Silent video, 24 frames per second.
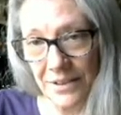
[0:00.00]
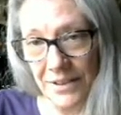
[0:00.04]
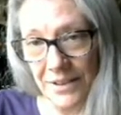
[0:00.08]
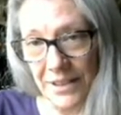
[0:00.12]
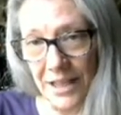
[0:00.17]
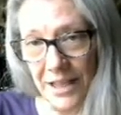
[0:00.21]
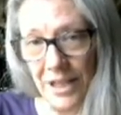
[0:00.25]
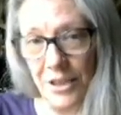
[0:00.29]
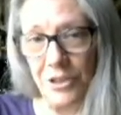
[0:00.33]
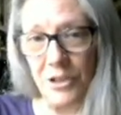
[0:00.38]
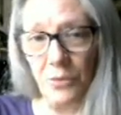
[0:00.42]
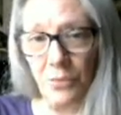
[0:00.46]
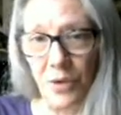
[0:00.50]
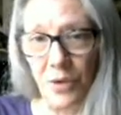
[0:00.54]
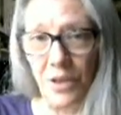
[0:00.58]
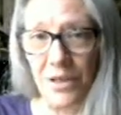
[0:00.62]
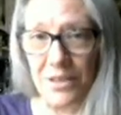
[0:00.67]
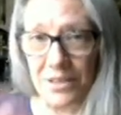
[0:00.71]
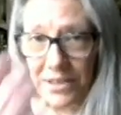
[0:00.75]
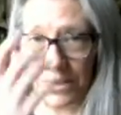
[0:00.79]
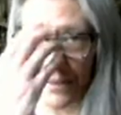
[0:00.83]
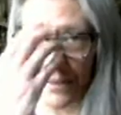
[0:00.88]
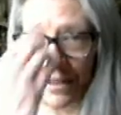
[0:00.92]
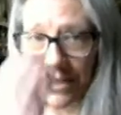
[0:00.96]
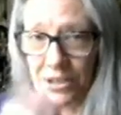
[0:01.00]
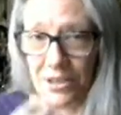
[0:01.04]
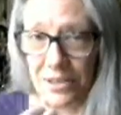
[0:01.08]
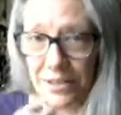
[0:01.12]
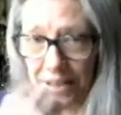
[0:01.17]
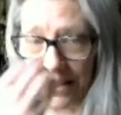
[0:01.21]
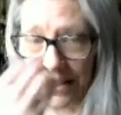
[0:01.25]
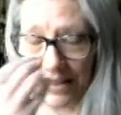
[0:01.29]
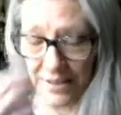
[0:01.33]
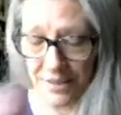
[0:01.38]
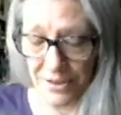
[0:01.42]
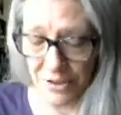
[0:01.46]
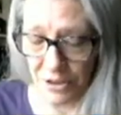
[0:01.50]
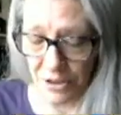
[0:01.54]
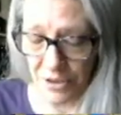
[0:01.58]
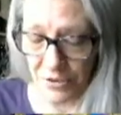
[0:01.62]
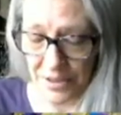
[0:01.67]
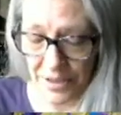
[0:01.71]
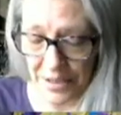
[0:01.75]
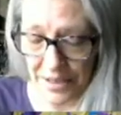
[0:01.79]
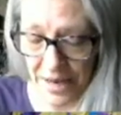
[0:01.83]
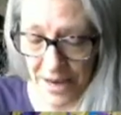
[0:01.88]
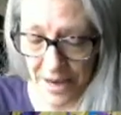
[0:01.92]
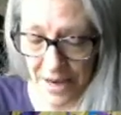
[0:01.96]
And you want as much length as you
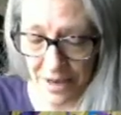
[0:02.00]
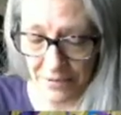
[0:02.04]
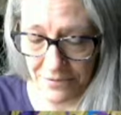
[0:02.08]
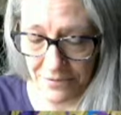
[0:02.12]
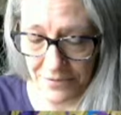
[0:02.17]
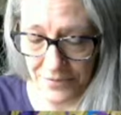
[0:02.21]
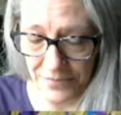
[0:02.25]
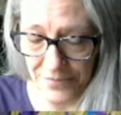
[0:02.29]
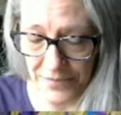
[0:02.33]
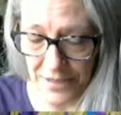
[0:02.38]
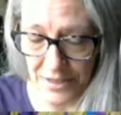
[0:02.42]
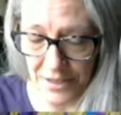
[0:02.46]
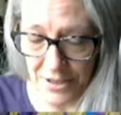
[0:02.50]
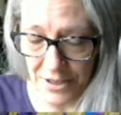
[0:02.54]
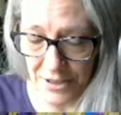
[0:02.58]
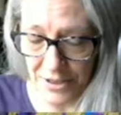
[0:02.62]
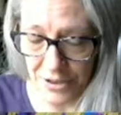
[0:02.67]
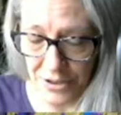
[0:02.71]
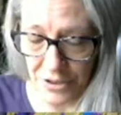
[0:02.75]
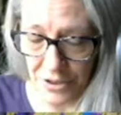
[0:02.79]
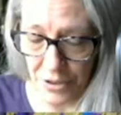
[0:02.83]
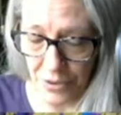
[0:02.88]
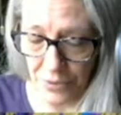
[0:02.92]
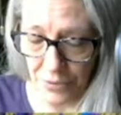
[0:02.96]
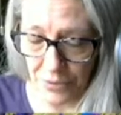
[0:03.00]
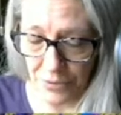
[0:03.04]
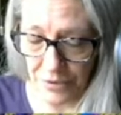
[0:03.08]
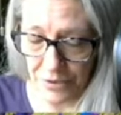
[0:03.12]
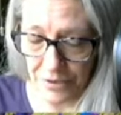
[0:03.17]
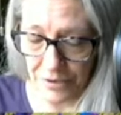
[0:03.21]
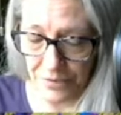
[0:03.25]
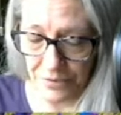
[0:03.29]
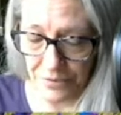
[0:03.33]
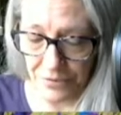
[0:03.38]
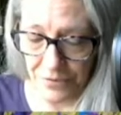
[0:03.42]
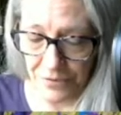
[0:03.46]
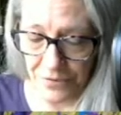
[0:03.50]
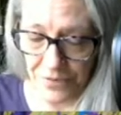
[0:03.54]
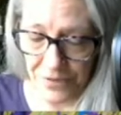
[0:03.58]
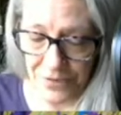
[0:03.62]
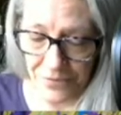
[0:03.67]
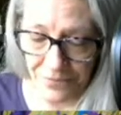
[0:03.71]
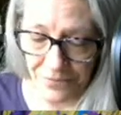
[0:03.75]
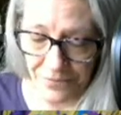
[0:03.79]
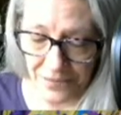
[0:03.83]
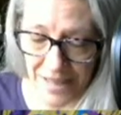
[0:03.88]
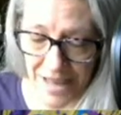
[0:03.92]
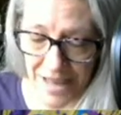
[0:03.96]
can have. So
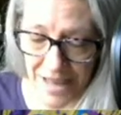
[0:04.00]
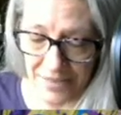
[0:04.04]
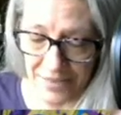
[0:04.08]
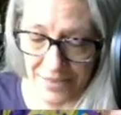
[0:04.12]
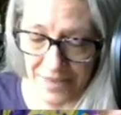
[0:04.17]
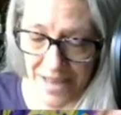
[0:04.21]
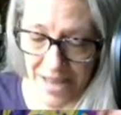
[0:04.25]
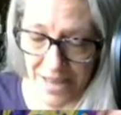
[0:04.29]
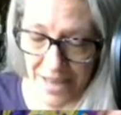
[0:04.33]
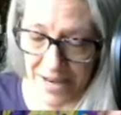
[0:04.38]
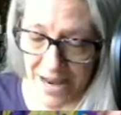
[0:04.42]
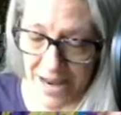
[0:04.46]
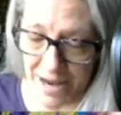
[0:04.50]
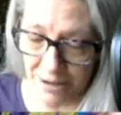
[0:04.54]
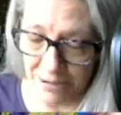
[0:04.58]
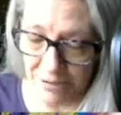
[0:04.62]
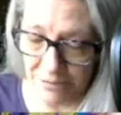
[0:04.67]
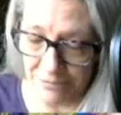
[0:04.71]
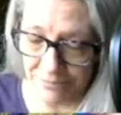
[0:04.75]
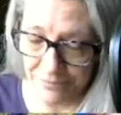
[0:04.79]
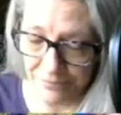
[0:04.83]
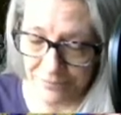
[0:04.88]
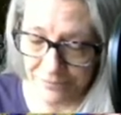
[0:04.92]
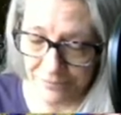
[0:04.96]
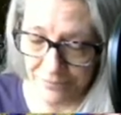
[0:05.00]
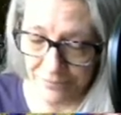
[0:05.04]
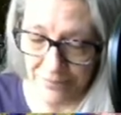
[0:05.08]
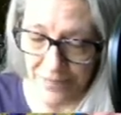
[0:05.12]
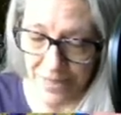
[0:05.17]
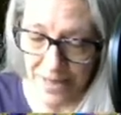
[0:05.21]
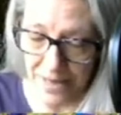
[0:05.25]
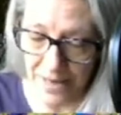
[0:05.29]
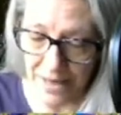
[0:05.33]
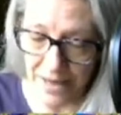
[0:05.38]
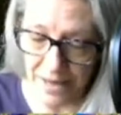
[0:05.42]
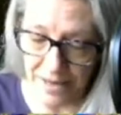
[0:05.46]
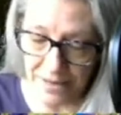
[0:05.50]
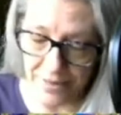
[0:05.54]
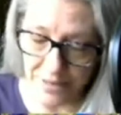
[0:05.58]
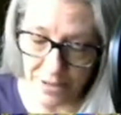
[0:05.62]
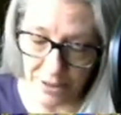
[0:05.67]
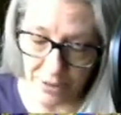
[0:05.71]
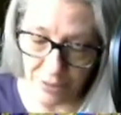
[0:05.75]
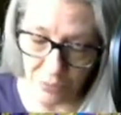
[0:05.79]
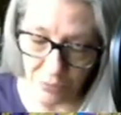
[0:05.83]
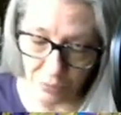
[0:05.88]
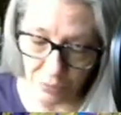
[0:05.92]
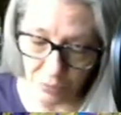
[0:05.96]
flatten that out and
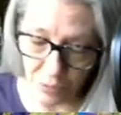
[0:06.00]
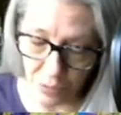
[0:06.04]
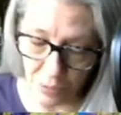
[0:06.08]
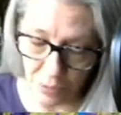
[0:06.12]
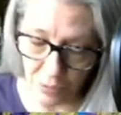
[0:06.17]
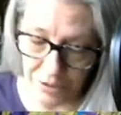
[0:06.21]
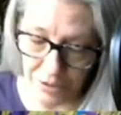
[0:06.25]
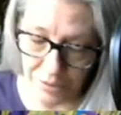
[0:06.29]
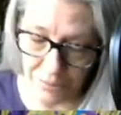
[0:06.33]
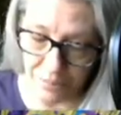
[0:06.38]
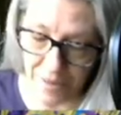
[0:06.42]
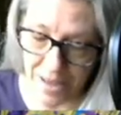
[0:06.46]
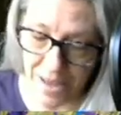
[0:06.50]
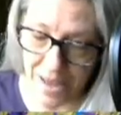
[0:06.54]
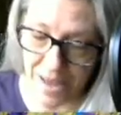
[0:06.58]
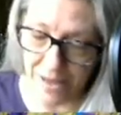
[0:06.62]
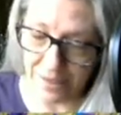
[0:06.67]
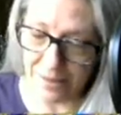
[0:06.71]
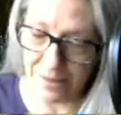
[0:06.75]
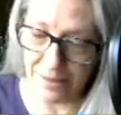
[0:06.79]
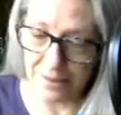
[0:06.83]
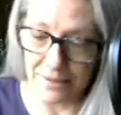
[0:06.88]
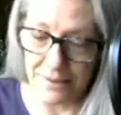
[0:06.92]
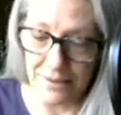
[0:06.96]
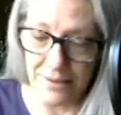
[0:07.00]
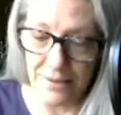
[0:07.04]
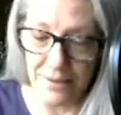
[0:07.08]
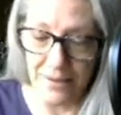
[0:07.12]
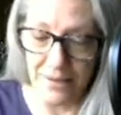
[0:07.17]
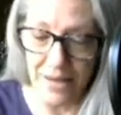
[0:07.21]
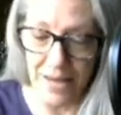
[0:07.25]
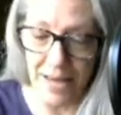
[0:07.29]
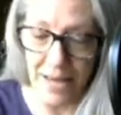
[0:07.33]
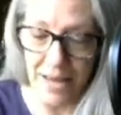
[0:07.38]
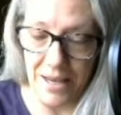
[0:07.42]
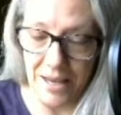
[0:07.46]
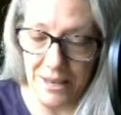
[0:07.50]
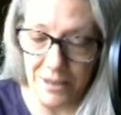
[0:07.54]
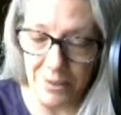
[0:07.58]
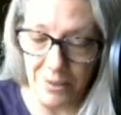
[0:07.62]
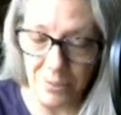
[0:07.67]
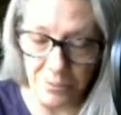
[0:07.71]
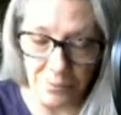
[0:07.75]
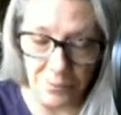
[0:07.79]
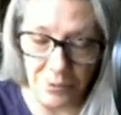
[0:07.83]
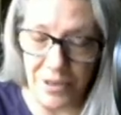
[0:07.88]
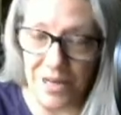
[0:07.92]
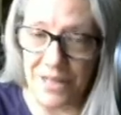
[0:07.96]
then roll it back and
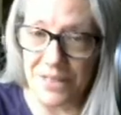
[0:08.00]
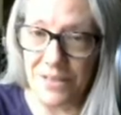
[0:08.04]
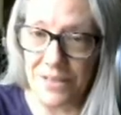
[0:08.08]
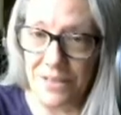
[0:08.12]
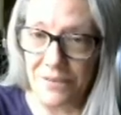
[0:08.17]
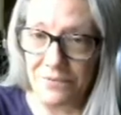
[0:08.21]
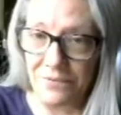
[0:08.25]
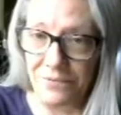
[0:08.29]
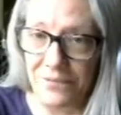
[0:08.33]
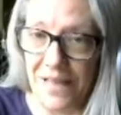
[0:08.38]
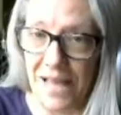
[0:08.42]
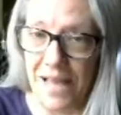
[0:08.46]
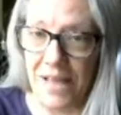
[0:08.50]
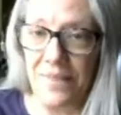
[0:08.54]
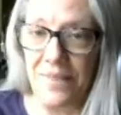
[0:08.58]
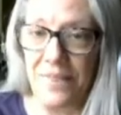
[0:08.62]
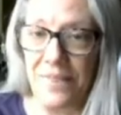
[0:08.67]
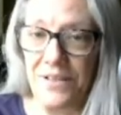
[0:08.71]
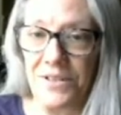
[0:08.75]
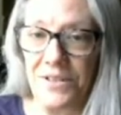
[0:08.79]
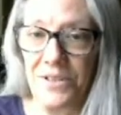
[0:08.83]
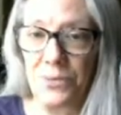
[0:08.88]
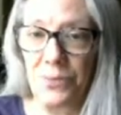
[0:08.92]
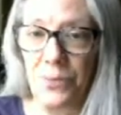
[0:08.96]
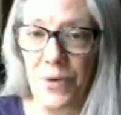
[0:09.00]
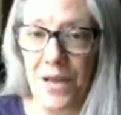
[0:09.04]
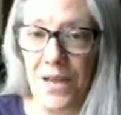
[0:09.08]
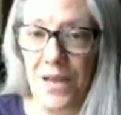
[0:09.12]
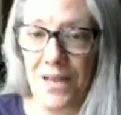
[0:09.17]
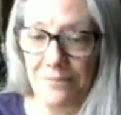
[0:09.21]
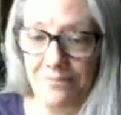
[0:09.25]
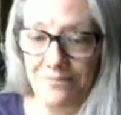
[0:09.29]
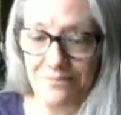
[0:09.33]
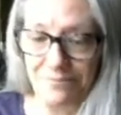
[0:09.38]
press it flat this way.